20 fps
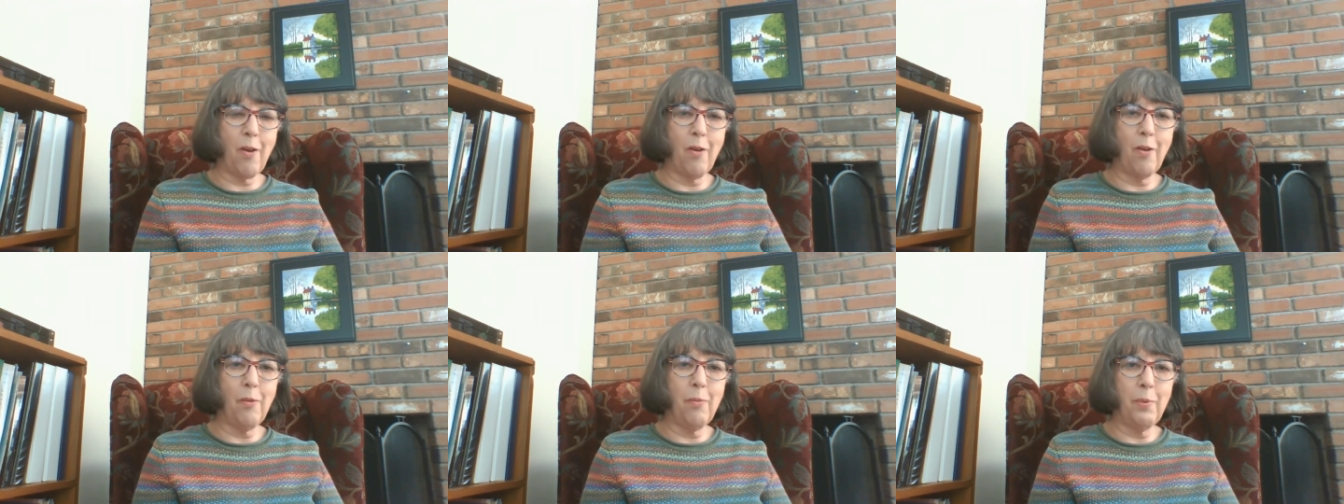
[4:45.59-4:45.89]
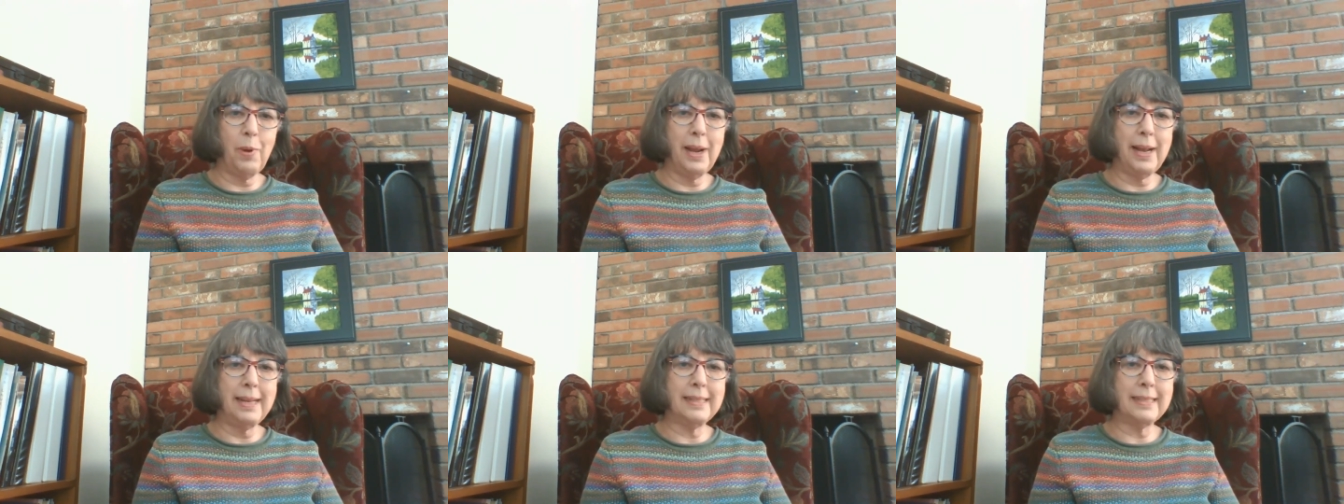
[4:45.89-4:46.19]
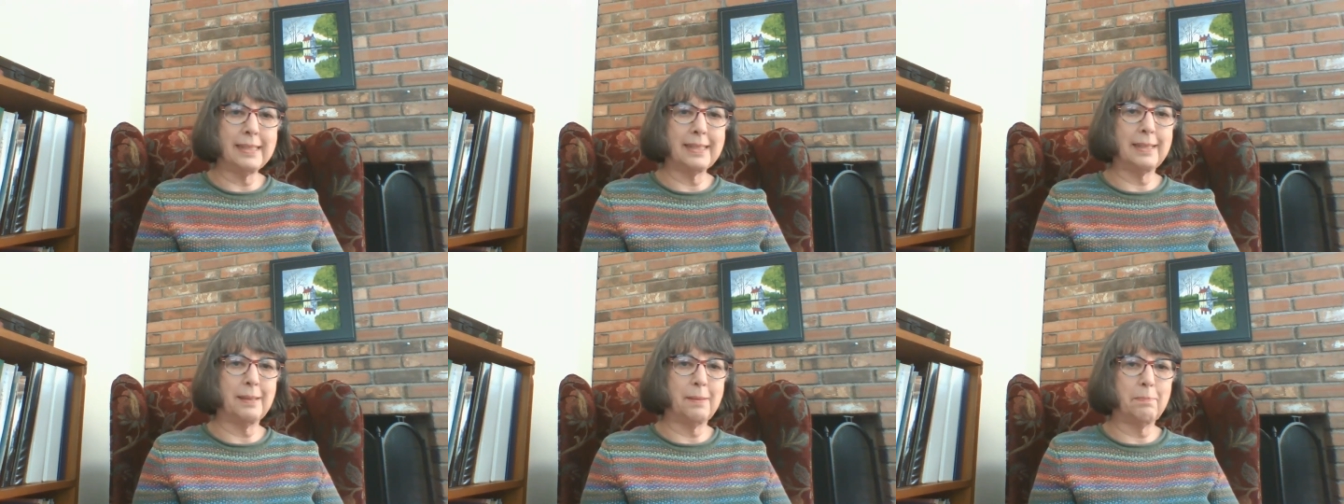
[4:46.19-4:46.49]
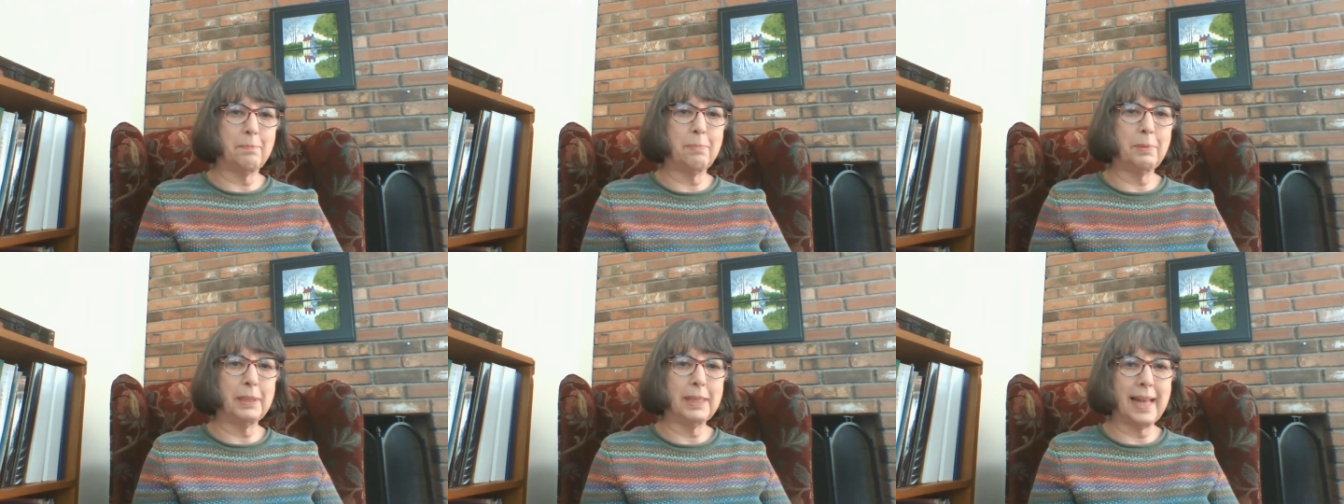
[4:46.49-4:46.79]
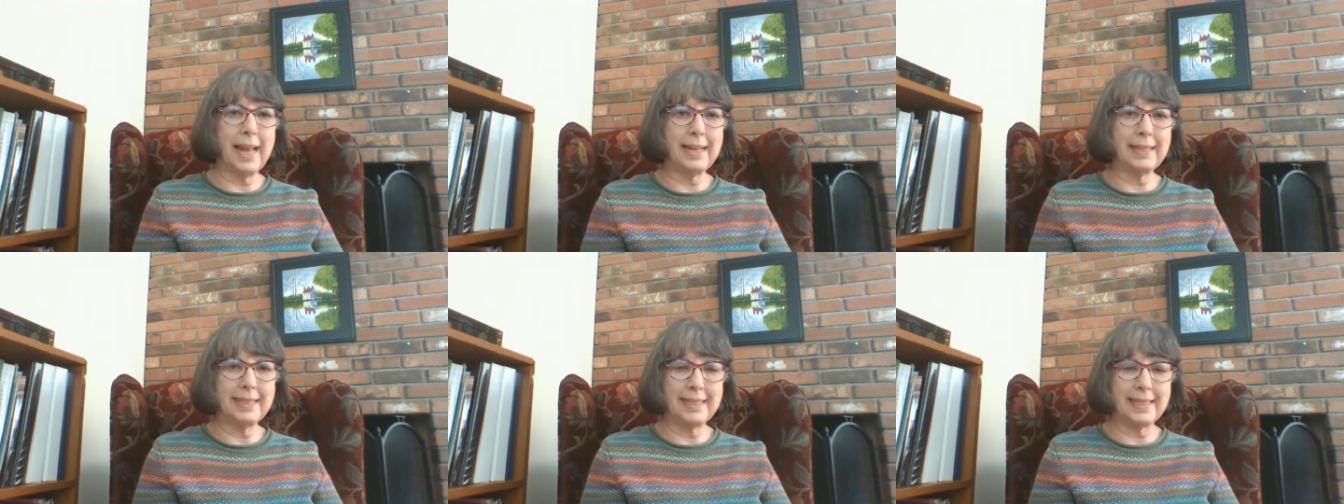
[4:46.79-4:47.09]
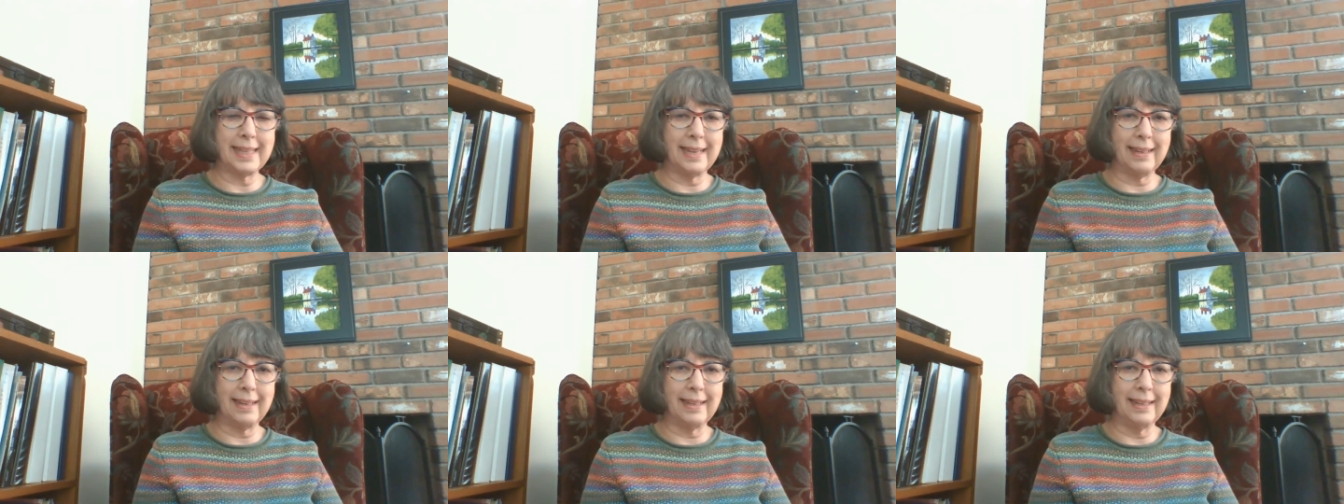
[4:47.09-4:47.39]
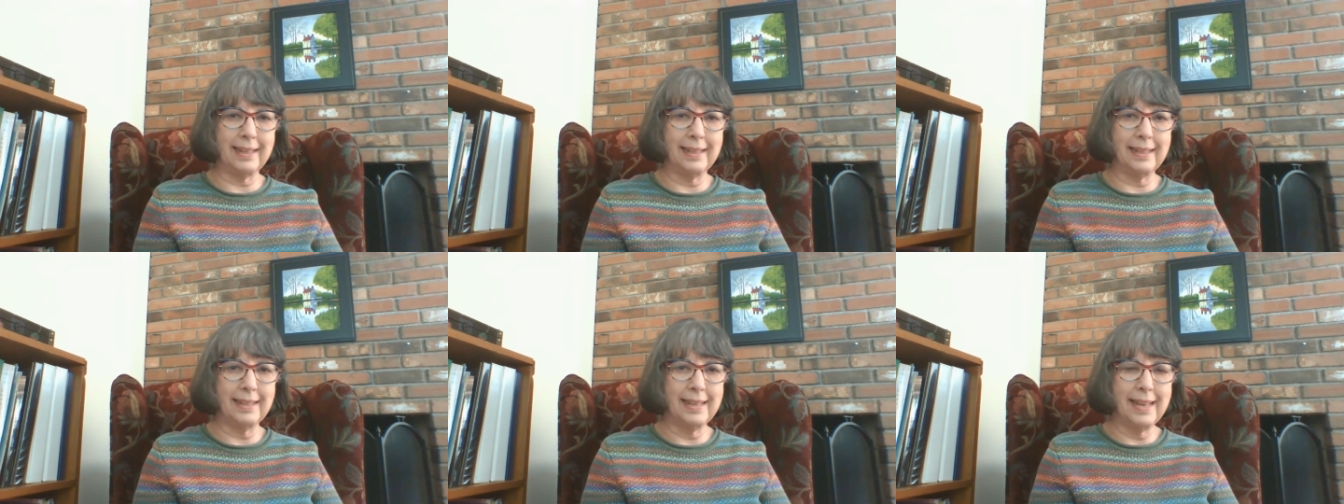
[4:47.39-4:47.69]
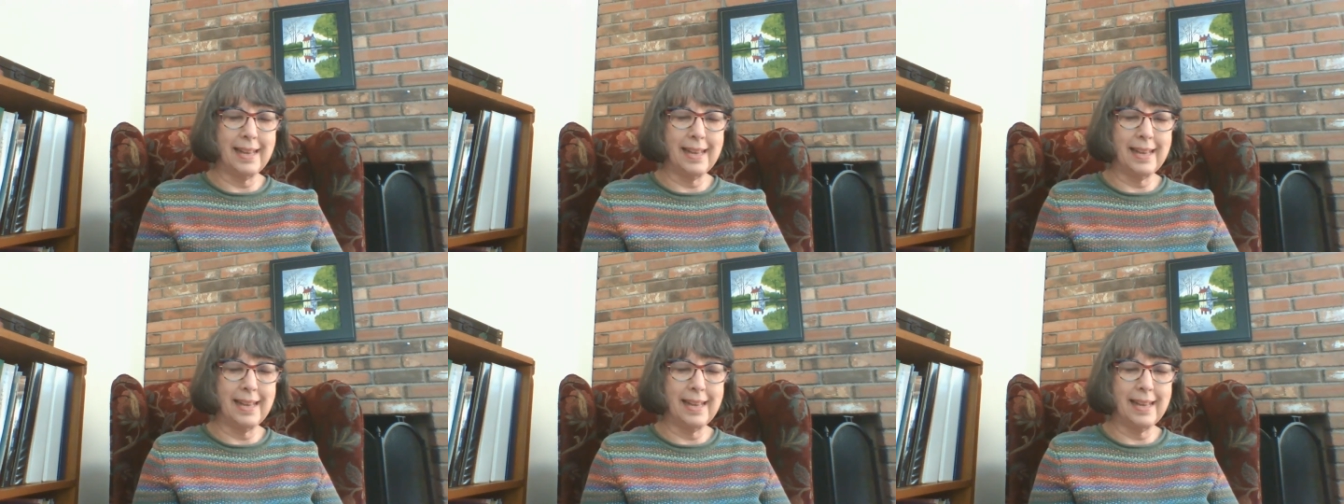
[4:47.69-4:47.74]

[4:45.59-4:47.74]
always blessing.